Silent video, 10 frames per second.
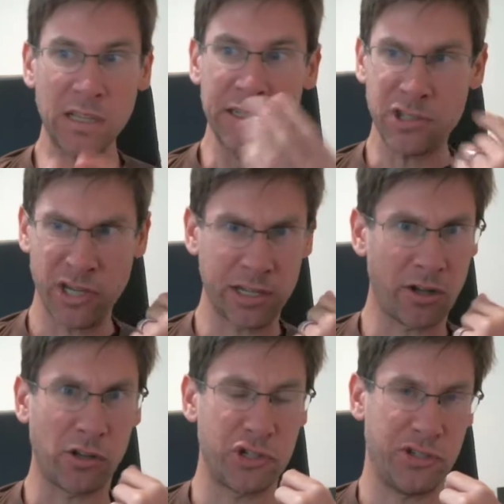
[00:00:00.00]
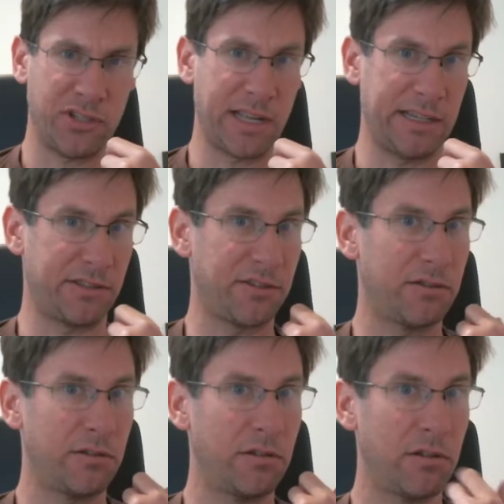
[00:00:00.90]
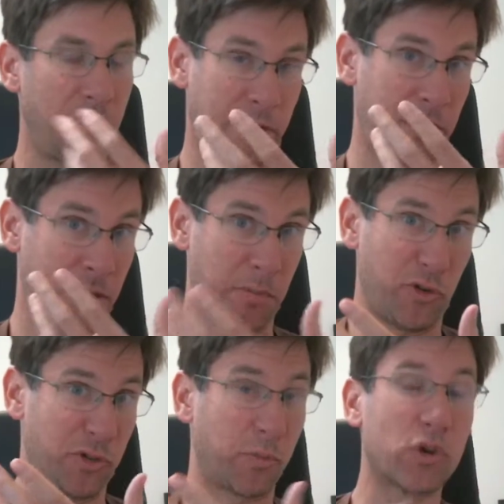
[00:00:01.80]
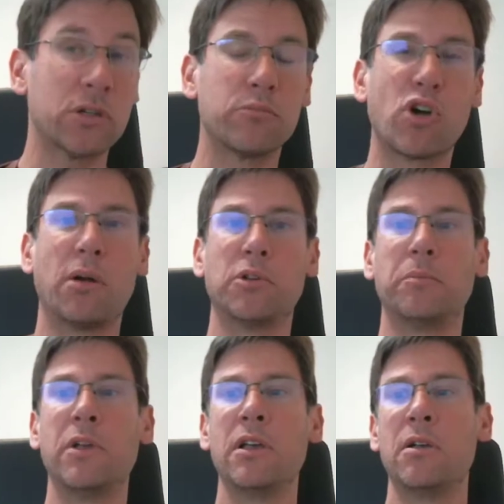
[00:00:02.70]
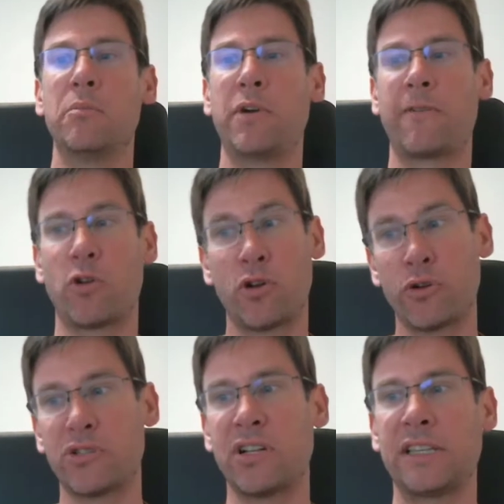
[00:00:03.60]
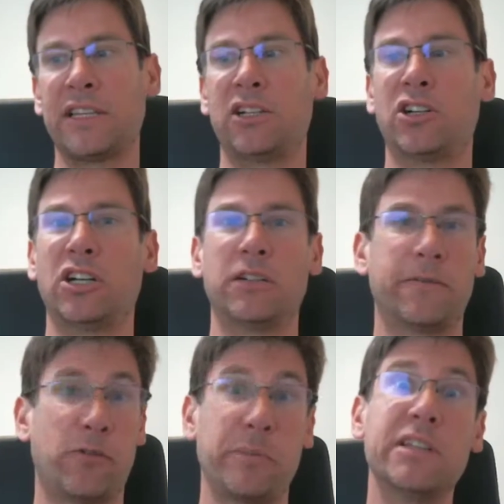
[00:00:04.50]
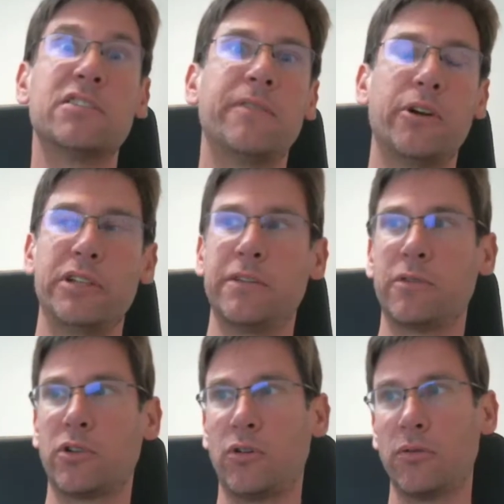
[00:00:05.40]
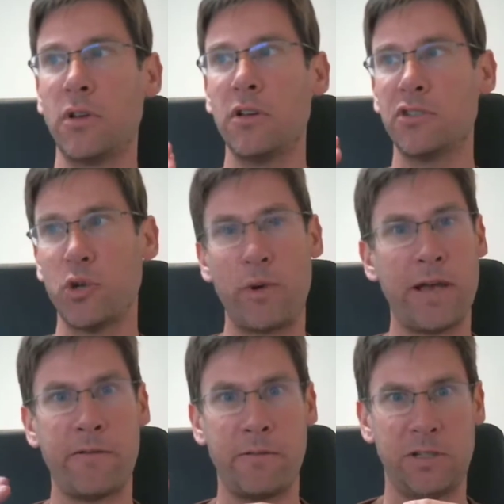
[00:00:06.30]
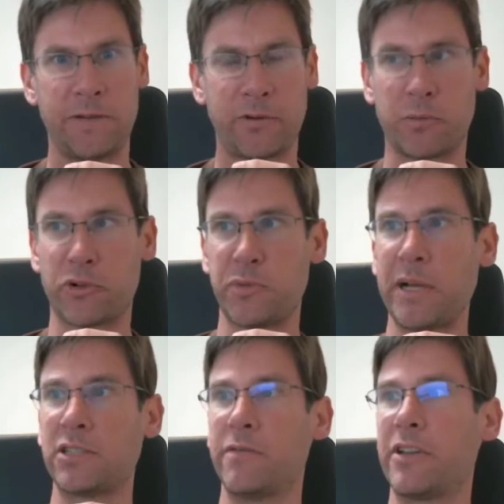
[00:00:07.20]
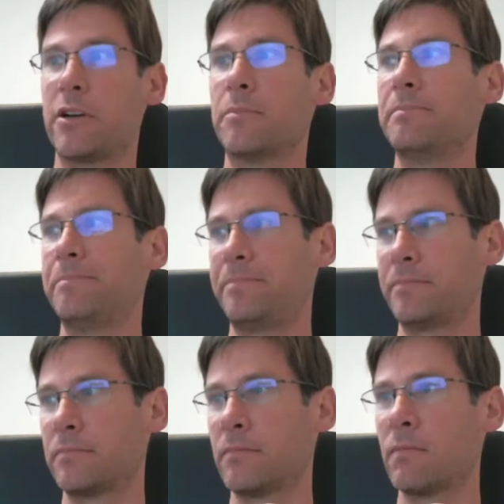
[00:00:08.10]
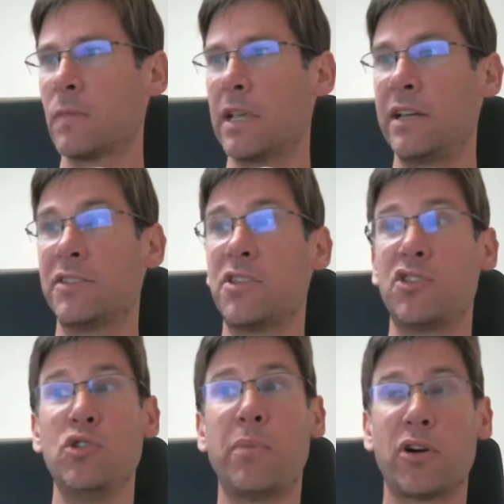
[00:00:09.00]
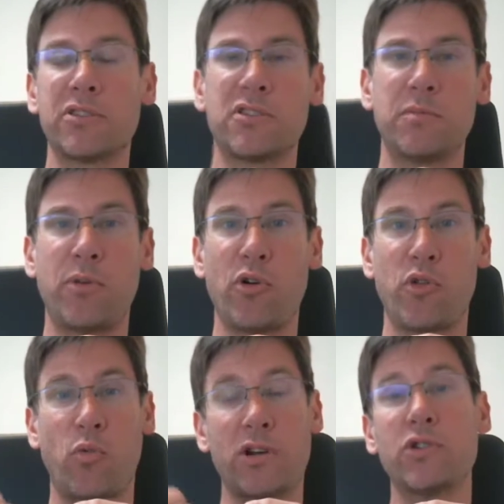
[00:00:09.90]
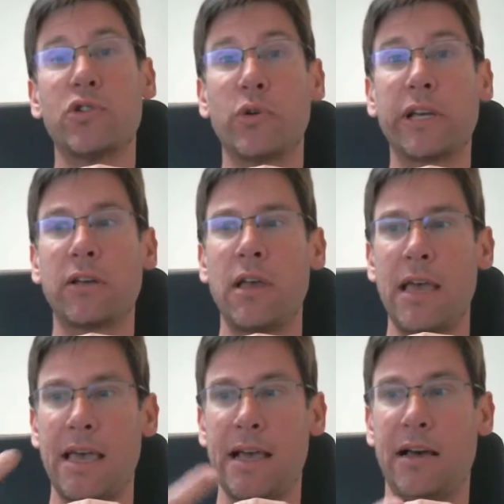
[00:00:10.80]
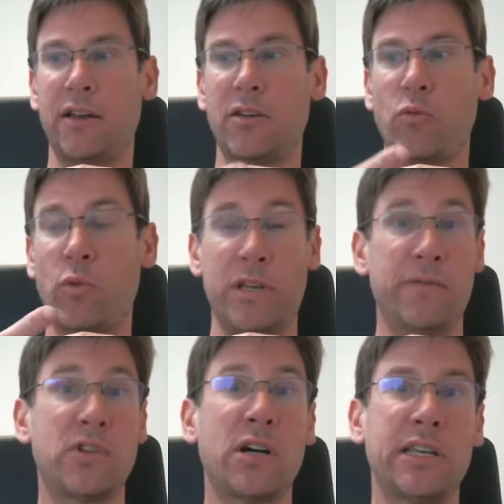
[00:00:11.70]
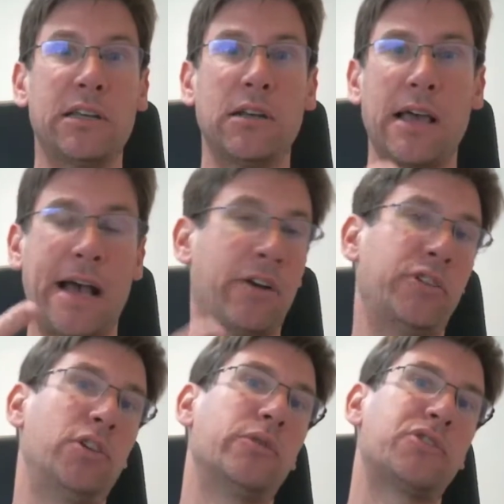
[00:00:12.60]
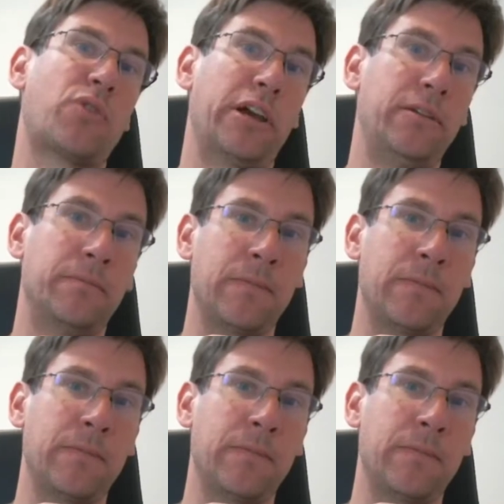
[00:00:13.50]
And she acknowledges that it's the most important problem, but for her it's not that hard. For me, it's very difficult. So we have a different perspective there. And it's the two parts, both what you're doing and when you've done it, how do you know it's right?